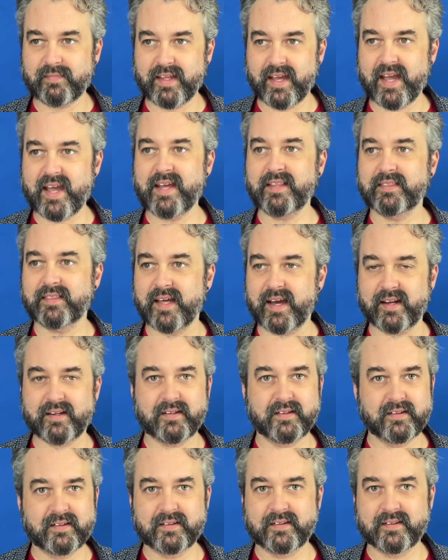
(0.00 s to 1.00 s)
I hate
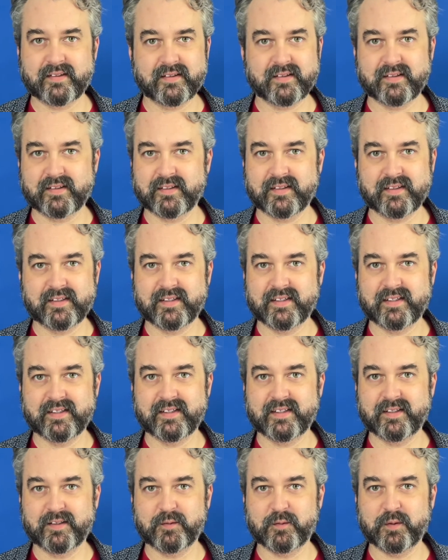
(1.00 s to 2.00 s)
that.
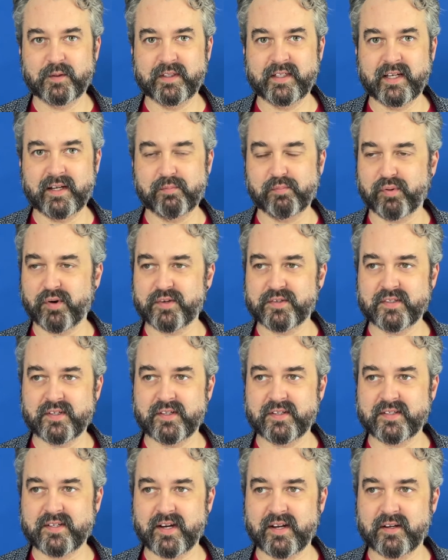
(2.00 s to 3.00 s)
When you get imprisoned
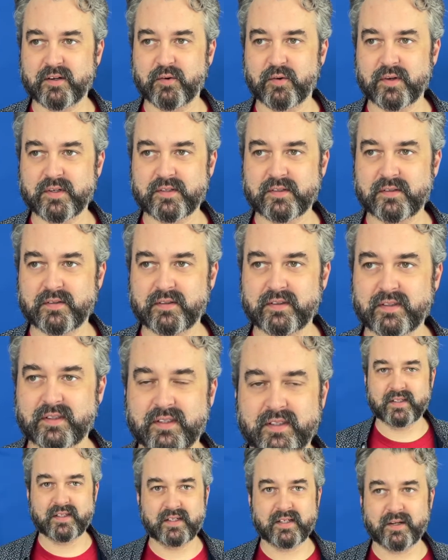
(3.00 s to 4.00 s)
inside a crystal.
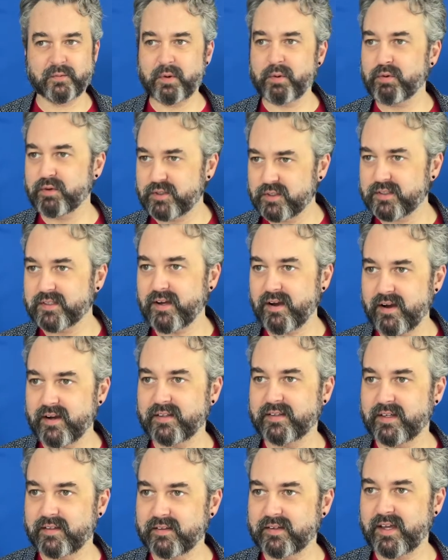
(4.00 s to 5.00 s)
We were just
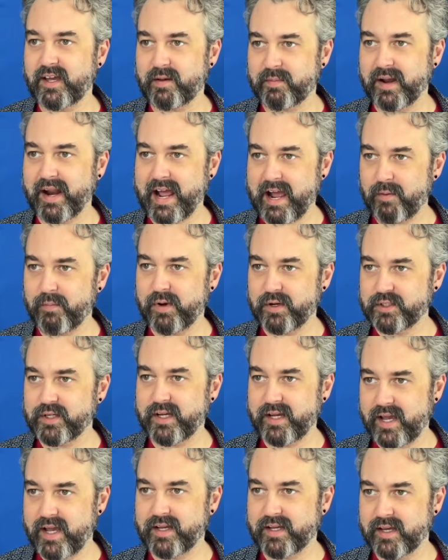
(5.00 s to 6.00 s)
talking the other day about how much
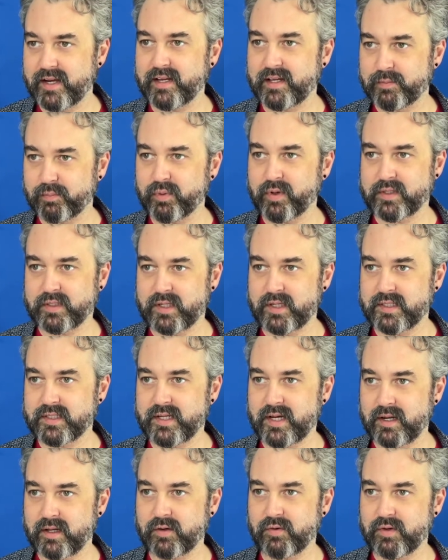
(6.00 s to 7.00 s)
I hate getting imprisoned
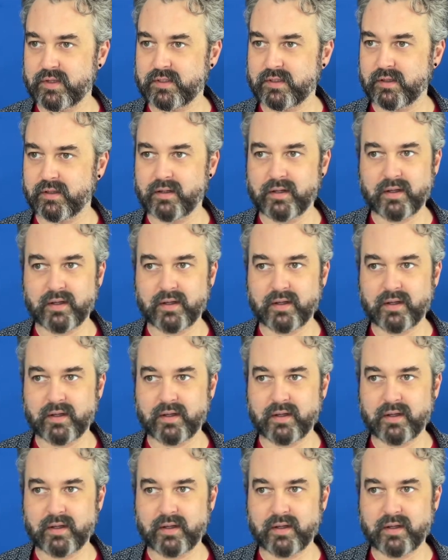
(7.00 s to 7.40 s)
inside a crystal.